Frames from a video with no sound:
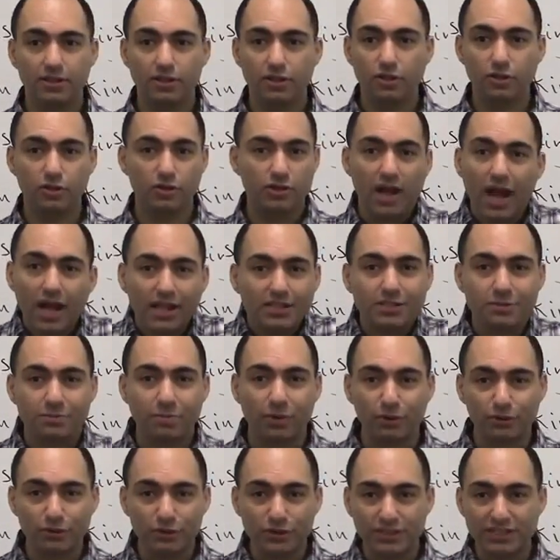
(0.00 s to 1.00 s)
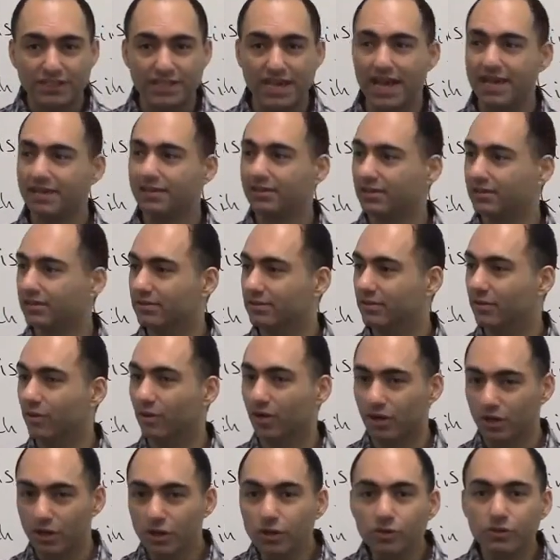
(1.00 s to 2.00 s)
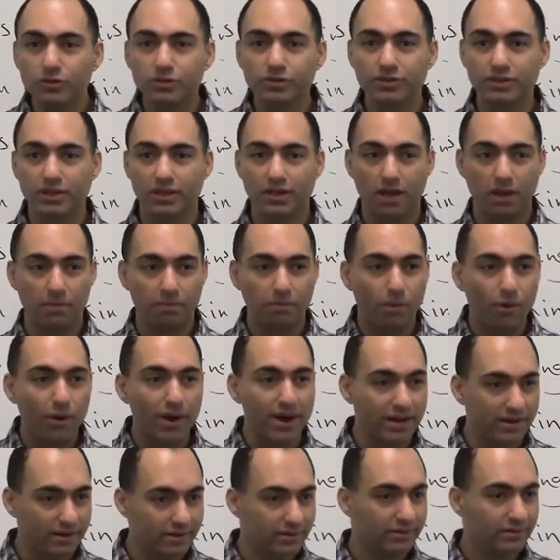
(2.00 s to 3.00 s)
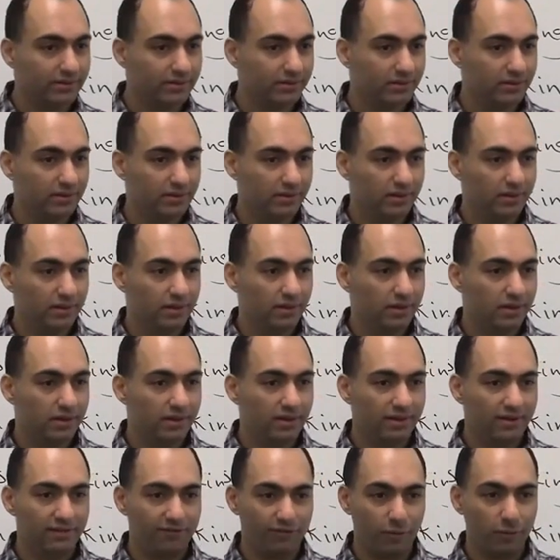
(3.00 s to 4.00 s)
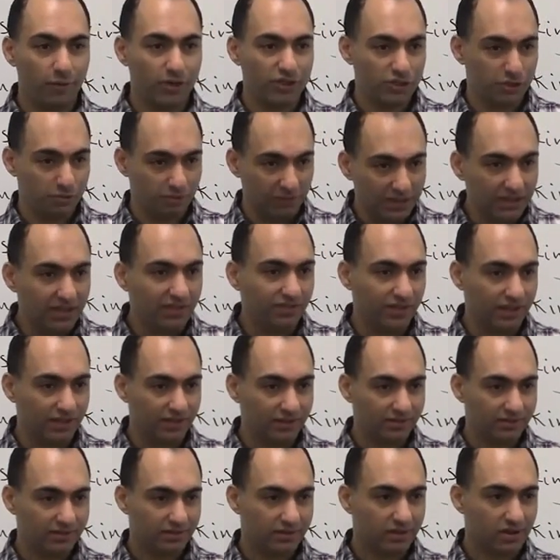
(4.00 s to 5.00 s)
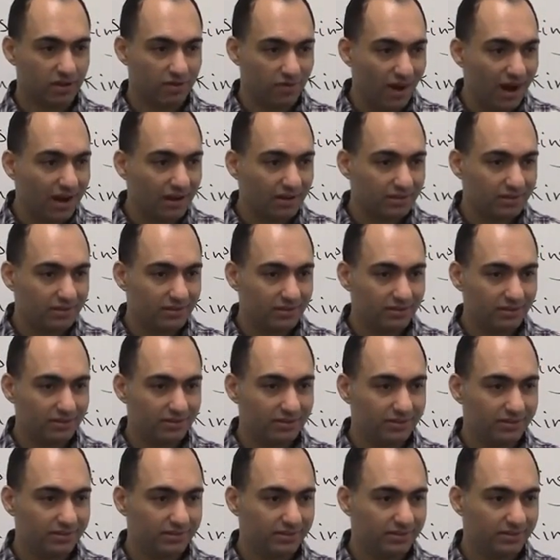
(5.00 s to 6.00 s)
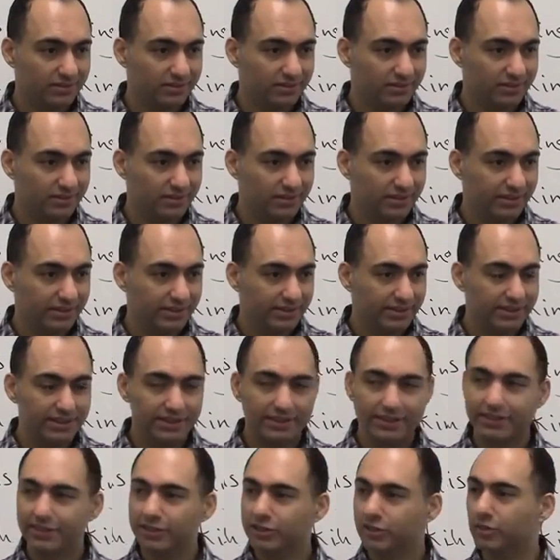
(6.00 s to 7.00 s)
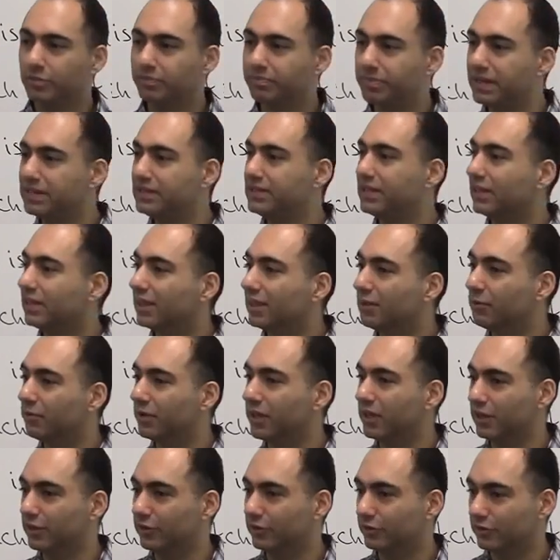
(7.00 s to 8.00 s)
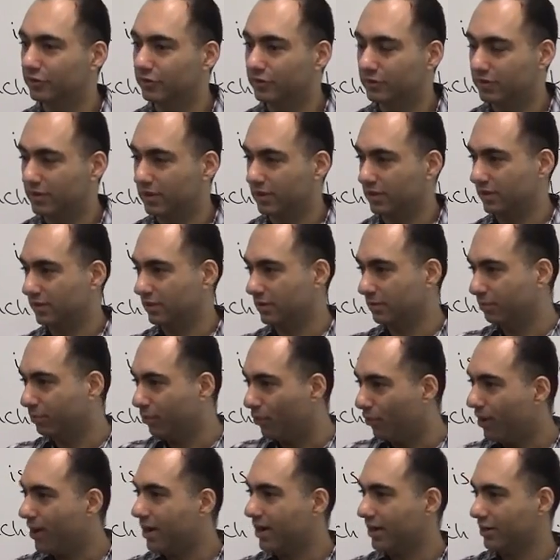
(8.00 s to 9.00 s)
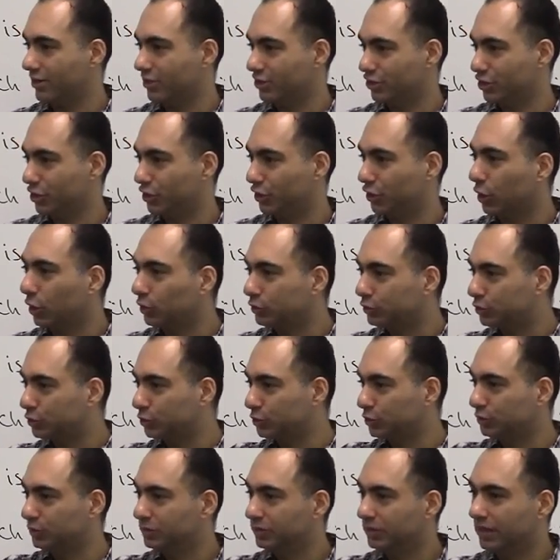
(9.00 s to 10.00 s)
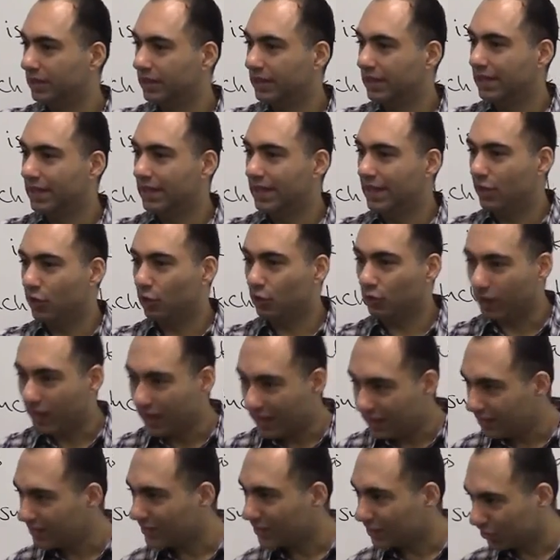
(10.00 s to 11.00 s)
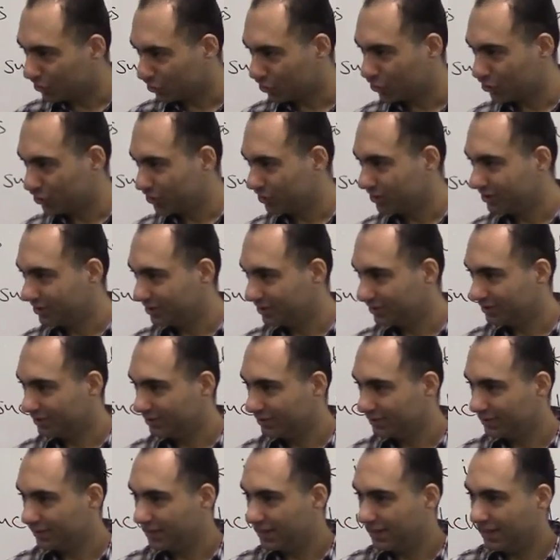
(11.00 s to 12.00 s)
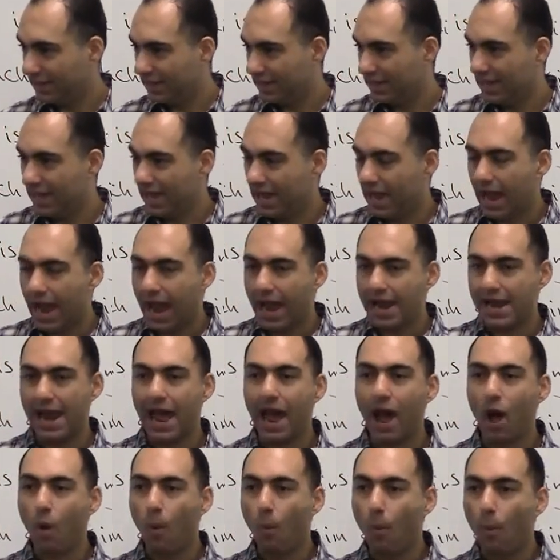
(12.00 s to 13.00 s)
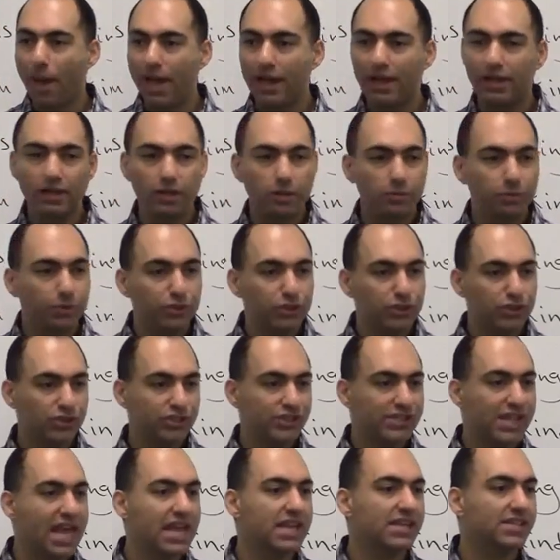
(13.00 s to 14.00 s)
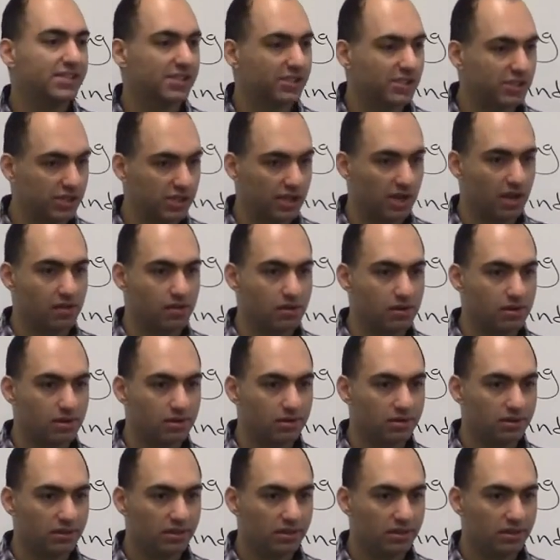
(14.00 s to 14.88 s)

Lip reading: you're not supposed to get or lose a point for what you believe in, correct? So basically the point should go to your English and how well you put your sentences together.